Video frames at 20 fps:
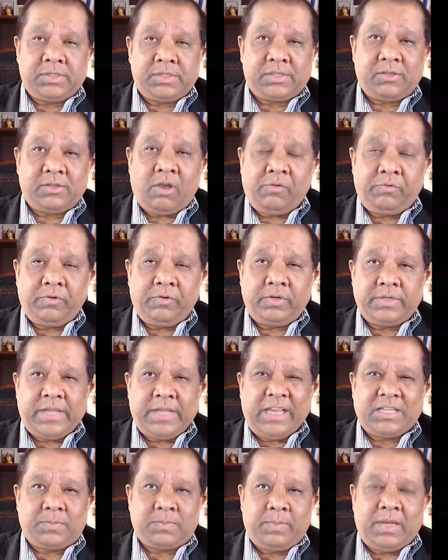this often
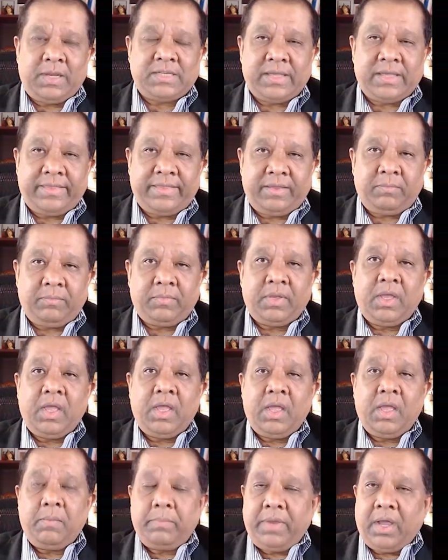takes place, I think,
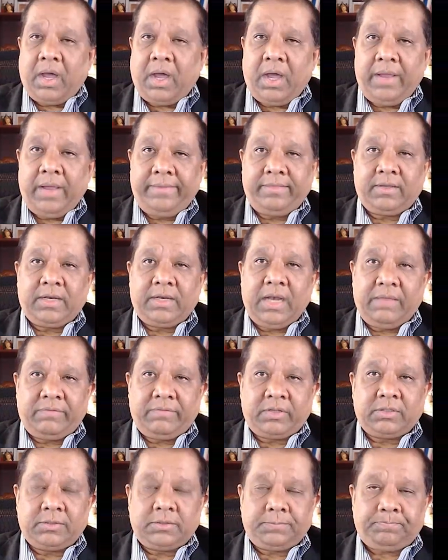behind the
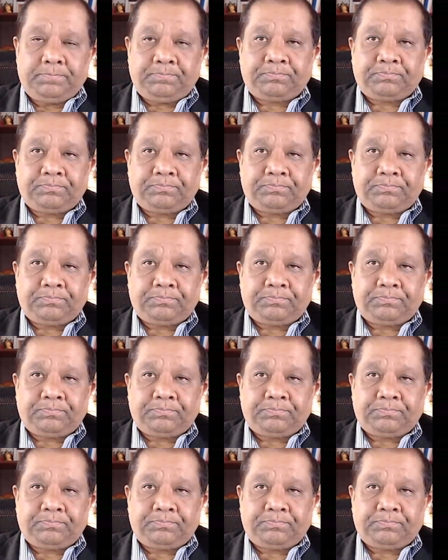clavicle.